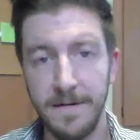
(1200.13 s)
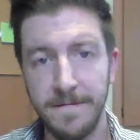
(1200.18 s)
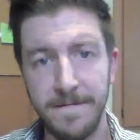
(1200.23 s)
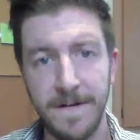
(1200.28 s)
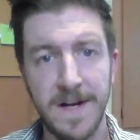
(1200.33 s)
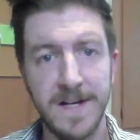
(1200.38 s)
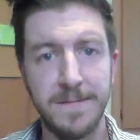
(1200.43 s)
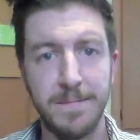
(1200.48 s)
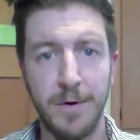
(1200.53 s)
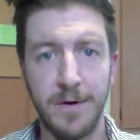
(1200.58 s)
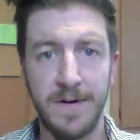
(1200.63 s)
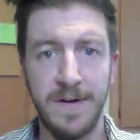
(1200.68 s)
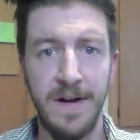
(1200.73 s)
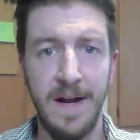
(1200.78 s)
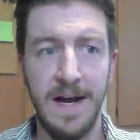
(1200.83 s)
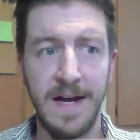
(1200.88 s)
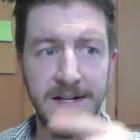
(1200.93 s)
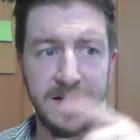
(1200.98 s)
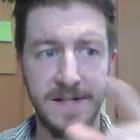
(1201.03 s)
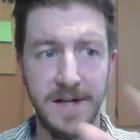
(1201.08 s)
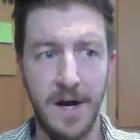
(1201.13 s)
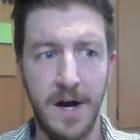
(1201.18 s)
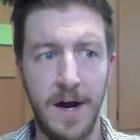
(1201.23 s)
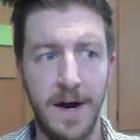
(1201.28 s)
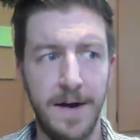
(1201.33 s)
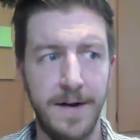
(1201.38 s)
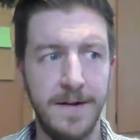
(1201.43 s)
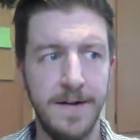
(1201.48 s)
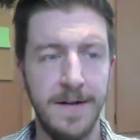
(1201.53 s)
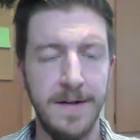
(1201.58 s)
on Facebook today, I
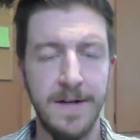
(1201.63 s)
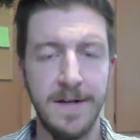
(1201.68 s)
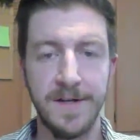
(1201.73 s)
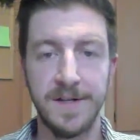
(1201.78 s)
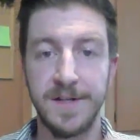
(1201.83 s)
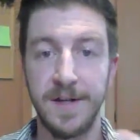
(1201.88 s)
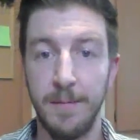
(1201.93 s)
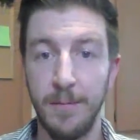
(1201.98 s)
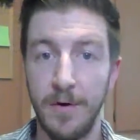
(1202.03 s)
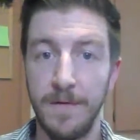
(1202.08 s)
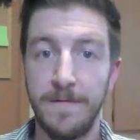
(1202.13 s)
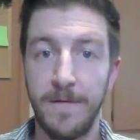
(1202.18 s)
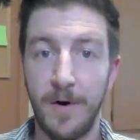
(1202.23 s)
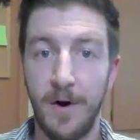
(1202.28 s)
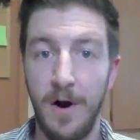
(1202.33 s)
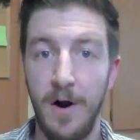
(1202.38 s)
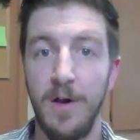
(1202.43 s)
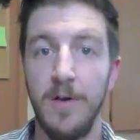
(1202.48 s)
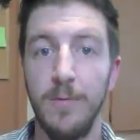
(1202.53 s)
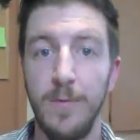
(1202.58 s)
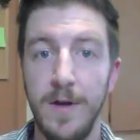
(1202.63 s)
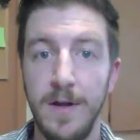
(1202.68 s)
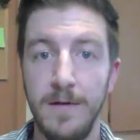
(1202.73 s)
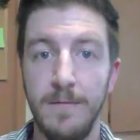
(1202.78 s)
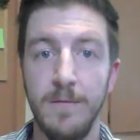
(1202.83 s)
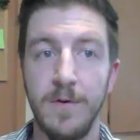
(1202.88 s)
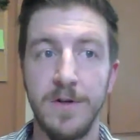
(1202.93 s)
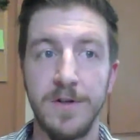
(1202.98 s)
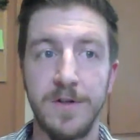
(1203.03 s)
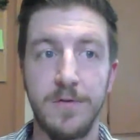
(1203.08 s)
saw someone for
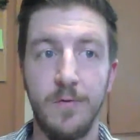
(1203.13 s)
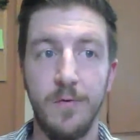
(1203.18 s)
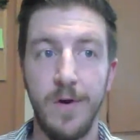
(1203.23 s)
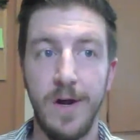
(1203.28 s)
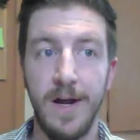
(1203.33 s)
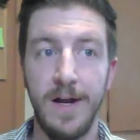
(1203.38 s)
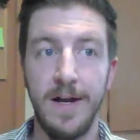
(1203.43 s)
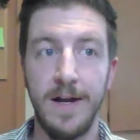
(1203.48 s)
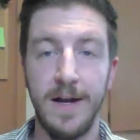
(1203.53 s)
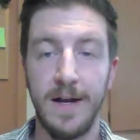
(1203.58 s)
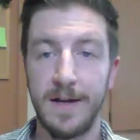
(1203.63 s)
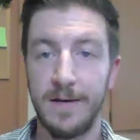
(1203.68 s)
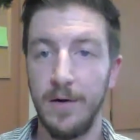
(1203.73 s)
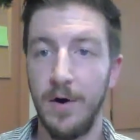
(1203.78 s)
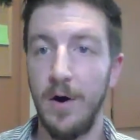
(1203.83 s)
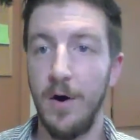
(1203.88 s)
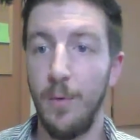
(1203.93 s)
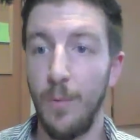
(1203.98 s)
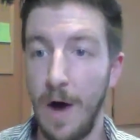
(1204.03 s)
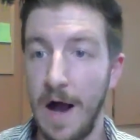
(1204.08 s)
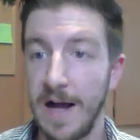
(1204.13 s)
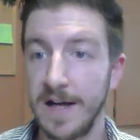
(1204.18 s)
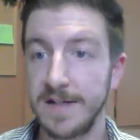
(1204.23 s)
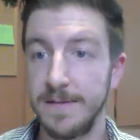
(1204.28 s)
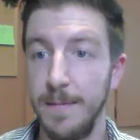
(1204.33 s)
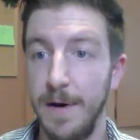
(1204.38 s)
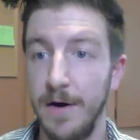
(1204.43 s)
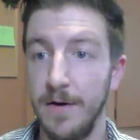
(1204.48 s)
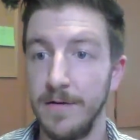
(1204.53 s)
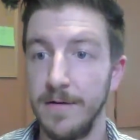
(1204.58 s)
Halloween was creating a
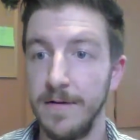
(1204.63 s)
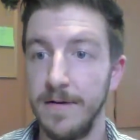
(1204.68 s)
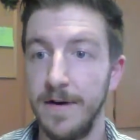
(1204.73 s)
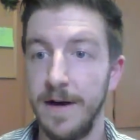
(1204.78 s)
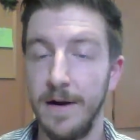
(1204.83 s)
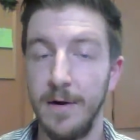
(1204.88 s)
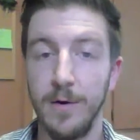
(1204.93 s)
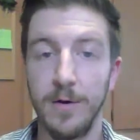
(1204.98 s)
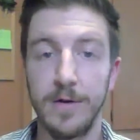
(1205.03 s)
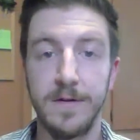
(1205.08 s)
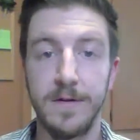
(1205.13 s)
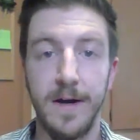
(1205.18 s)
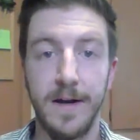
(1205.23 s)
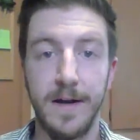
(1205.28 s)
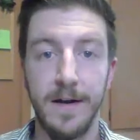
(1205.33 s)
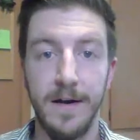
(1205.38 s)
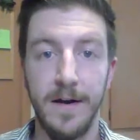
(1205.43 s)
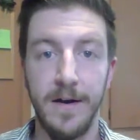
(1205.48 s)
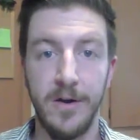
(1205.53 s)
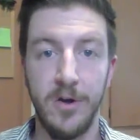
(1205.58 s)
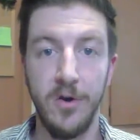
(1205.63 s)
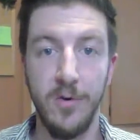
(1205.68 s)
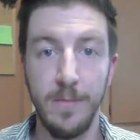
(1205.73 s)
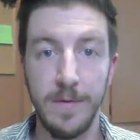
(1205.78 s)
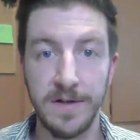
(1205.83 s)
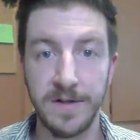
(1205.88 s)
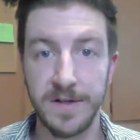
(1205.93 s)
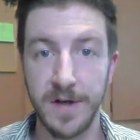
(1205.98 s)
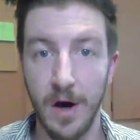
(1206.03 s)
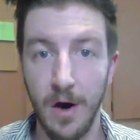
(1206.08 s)
wax melt, and it looked like a
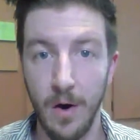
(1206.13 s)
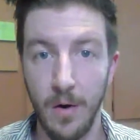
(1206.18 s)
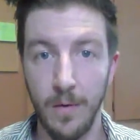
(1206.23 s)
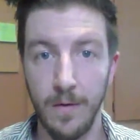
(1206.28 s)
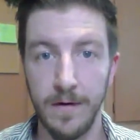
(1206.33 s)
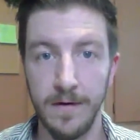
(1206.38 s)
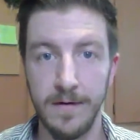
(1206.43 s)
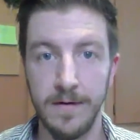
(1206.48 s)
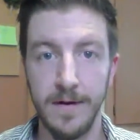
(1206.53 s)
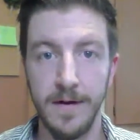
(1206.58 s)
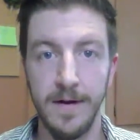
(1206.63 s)
human toe.